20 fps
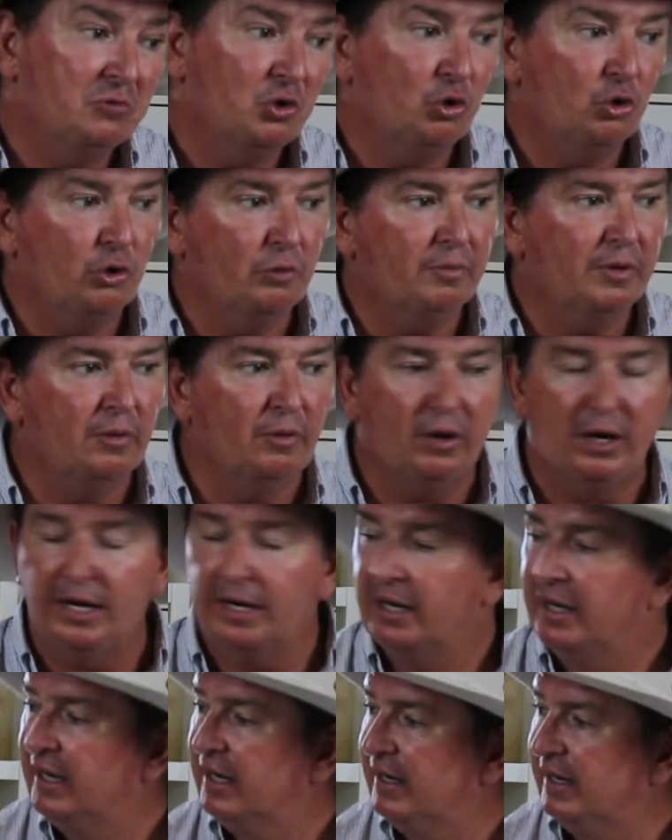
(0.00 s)
Could be
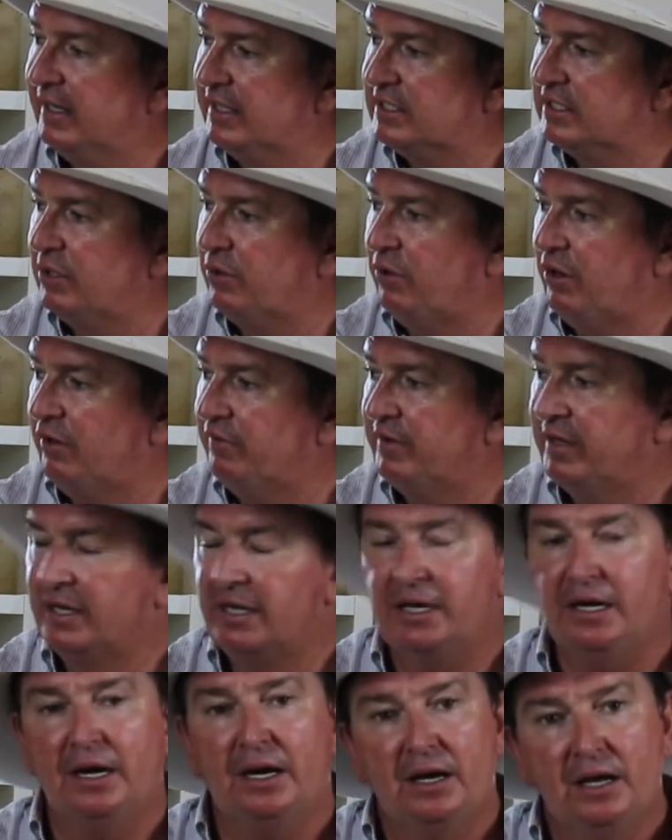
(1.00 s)
right. Let's go over
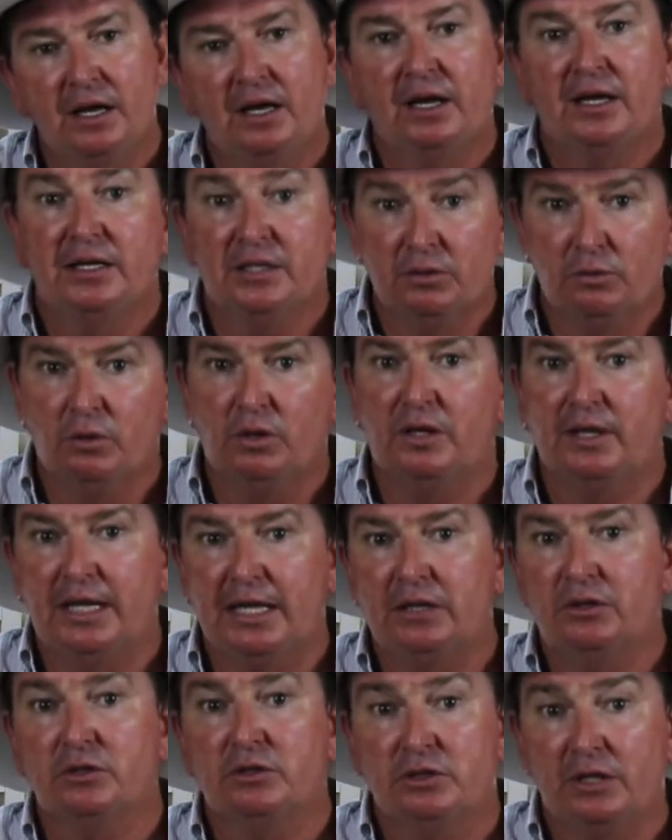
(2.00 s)
here. He said, well,
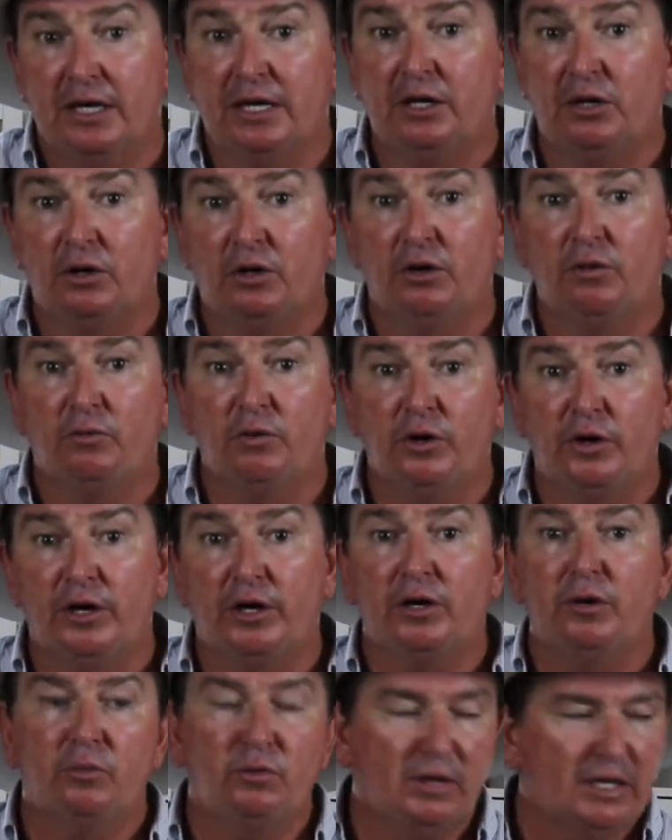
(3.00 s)
that looks like a lot of
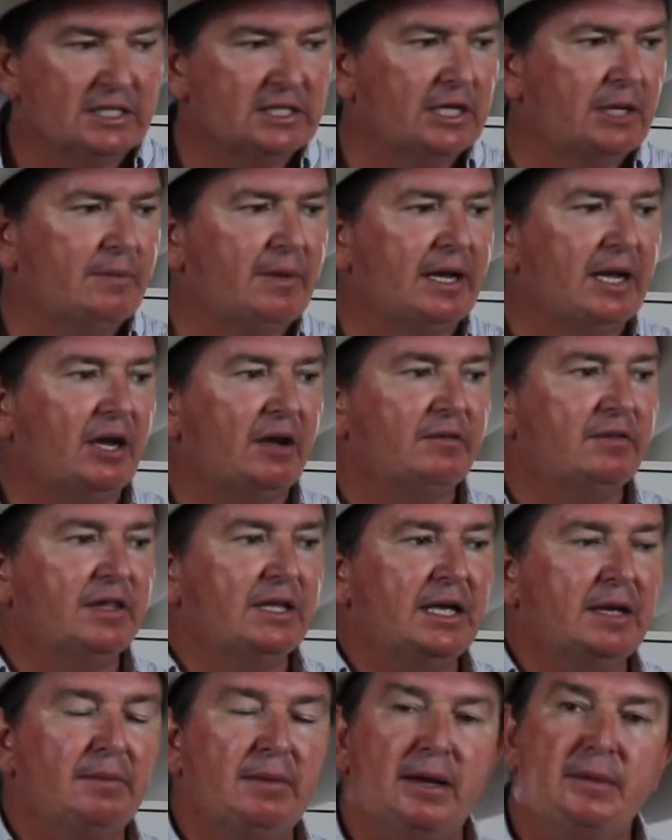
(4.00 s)
work. Well, let's go back over
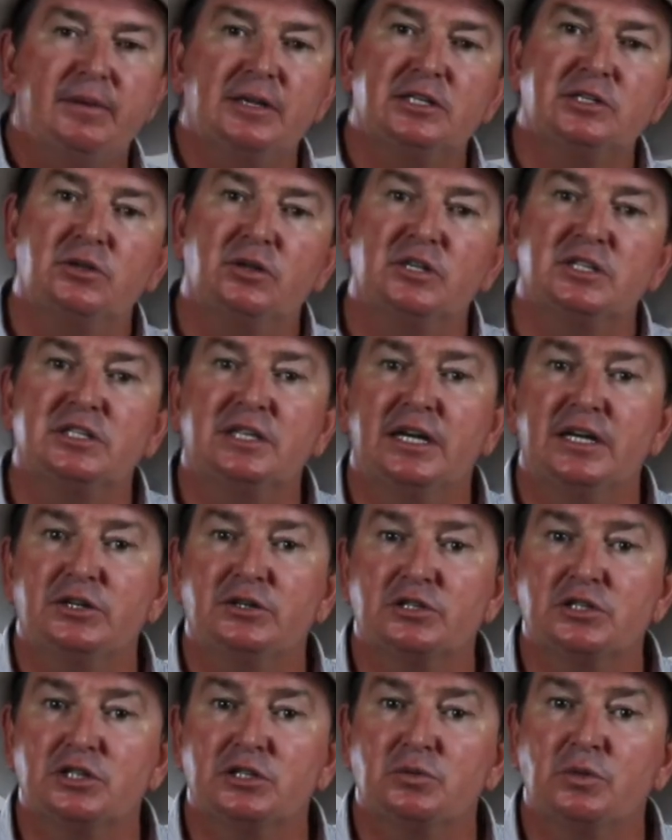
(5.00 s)
there. Maybe it's not as
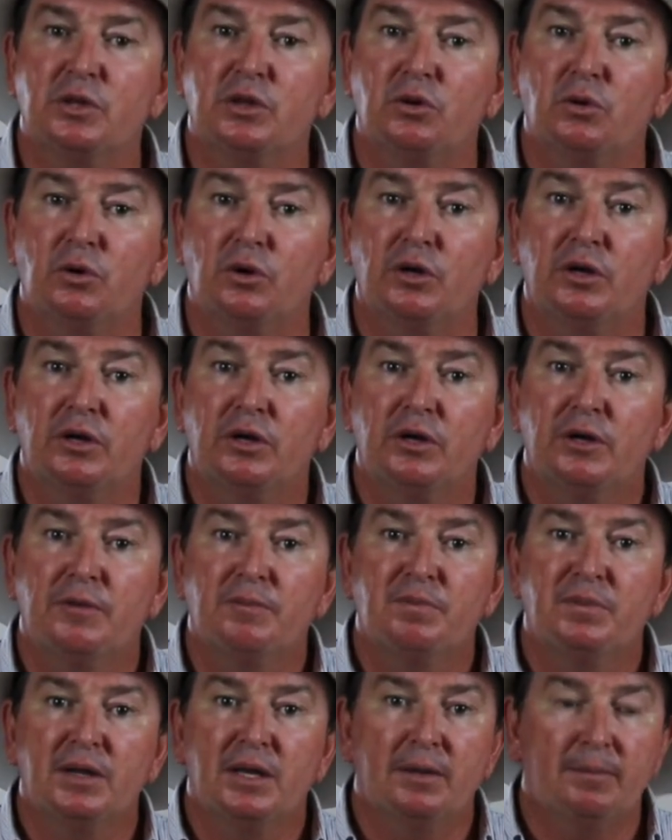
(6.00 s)
dangerous as we thought.
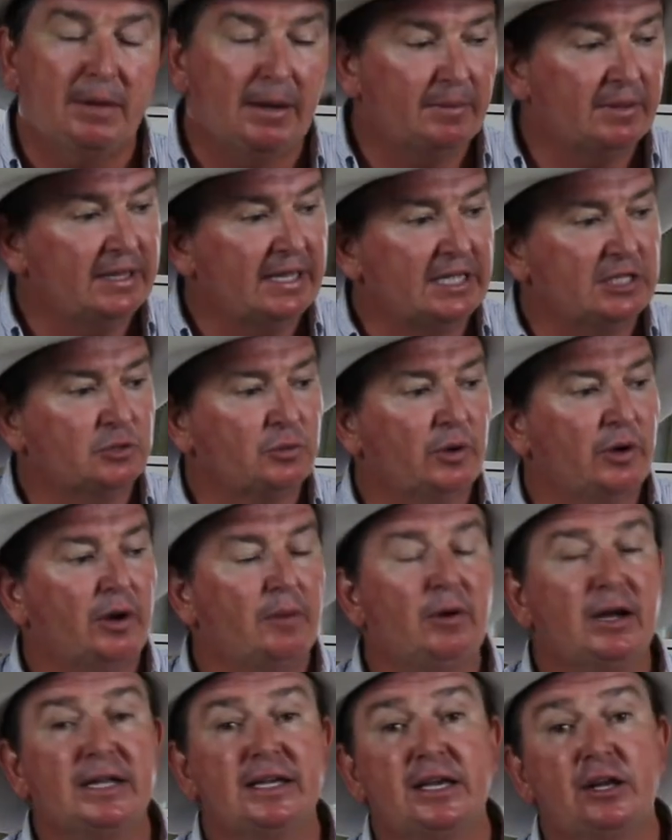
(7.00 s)
And maybe that's where I
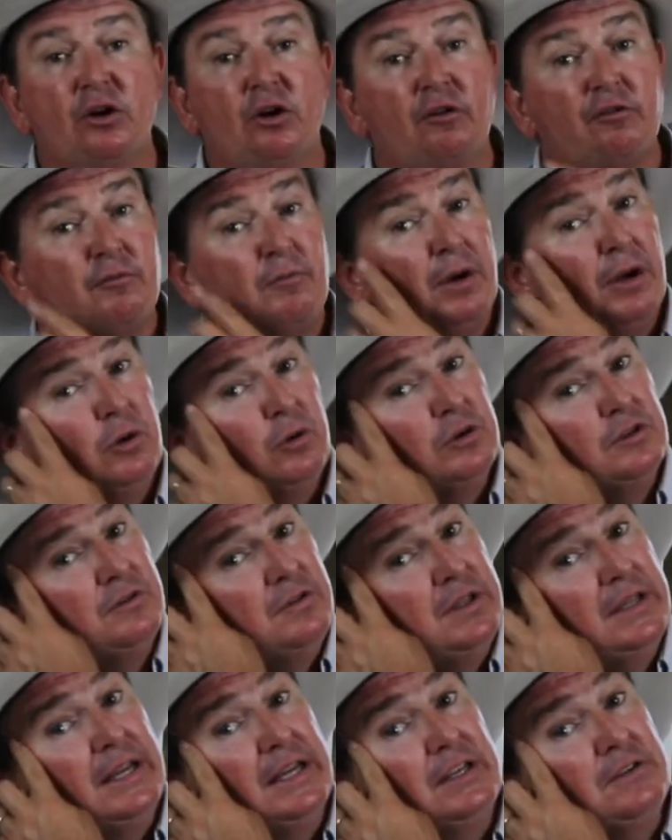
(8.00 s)
might get off my horse
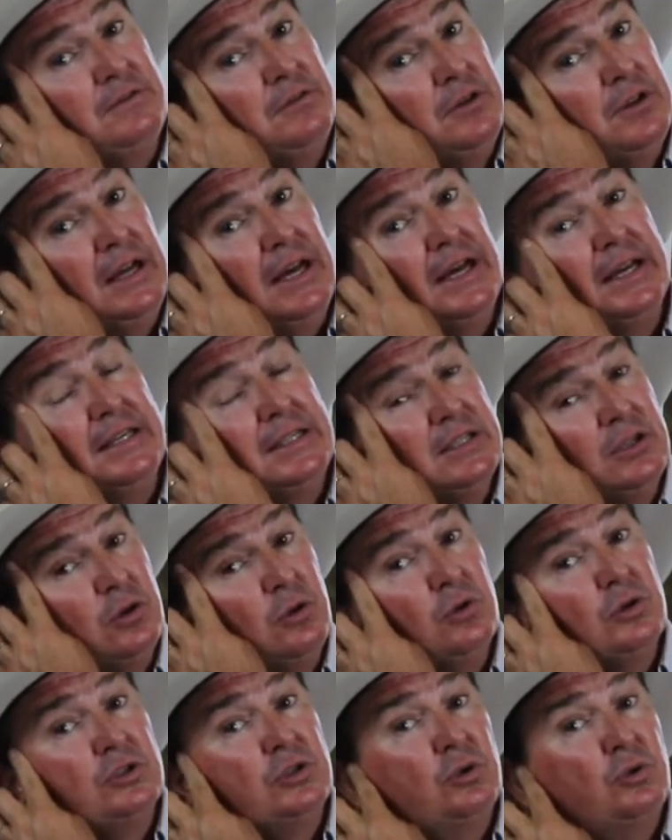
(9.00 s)
for the next few days and
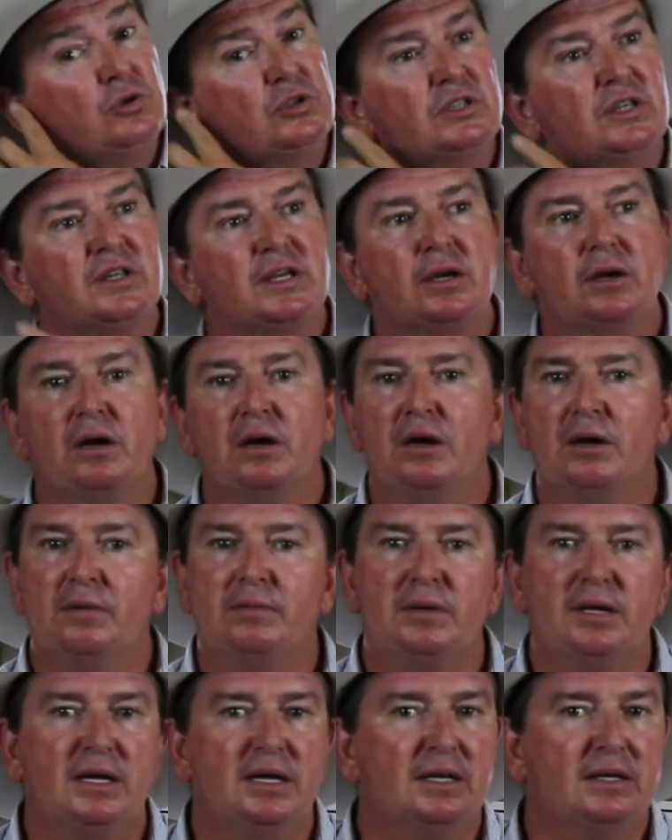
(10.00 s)
cause the horse to think, oh,
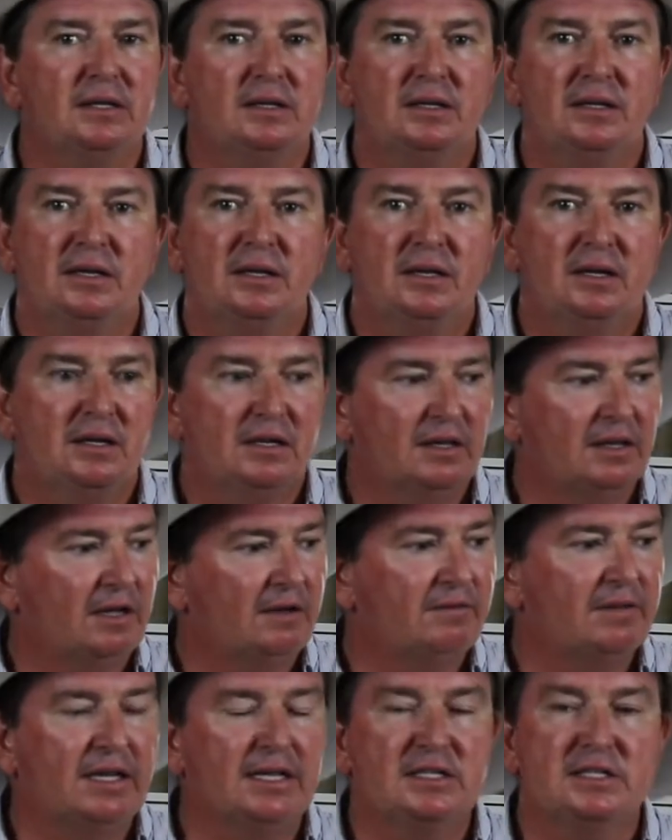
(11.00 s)

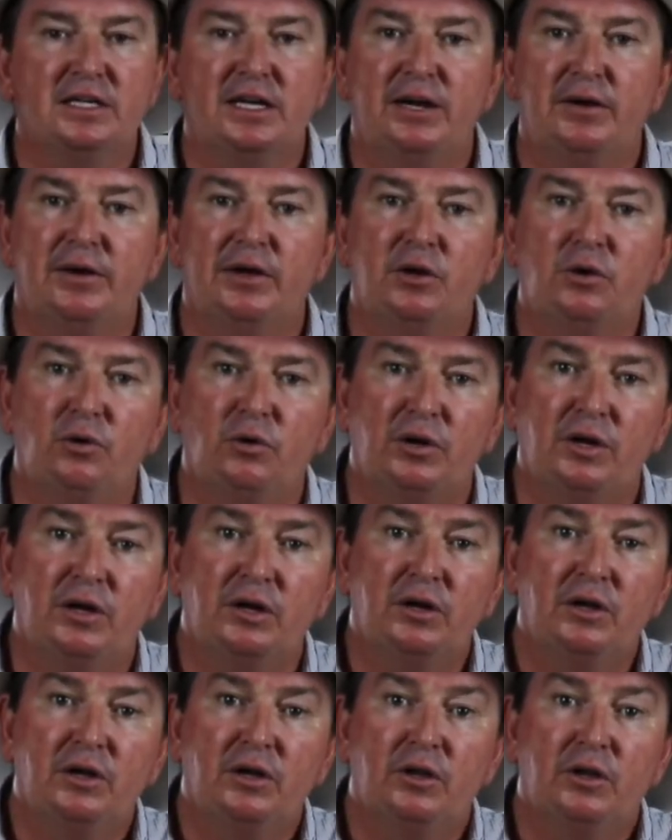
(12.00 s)
love that scary corner.